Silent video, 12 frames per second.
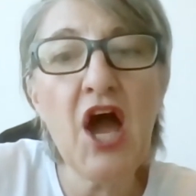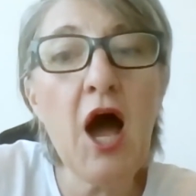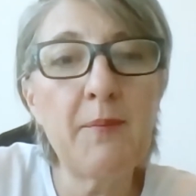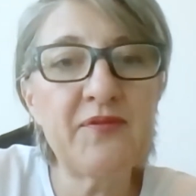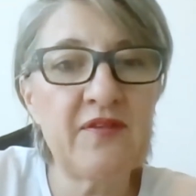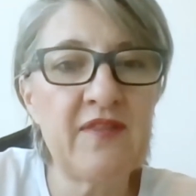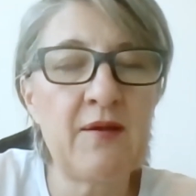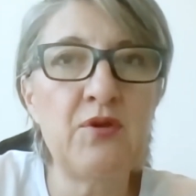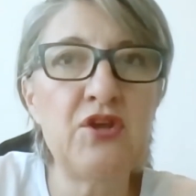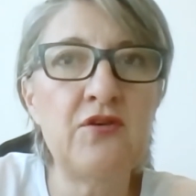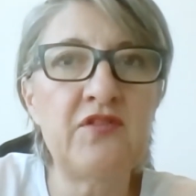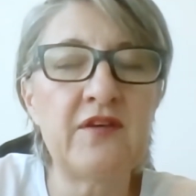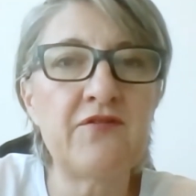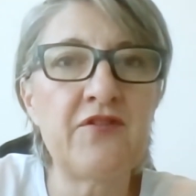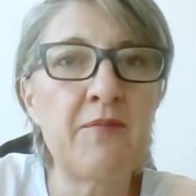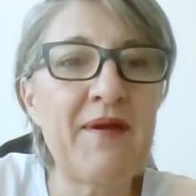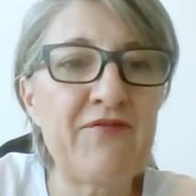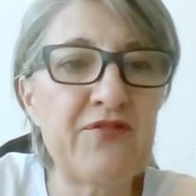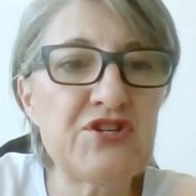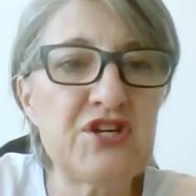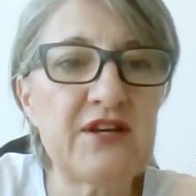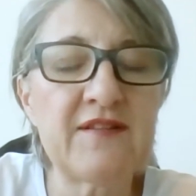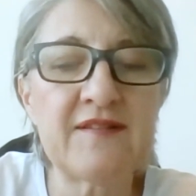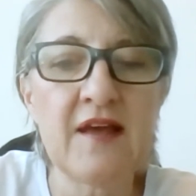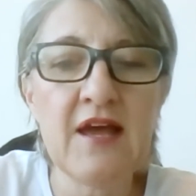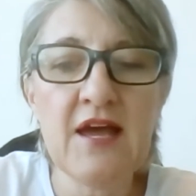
cups that they were using for the beverages,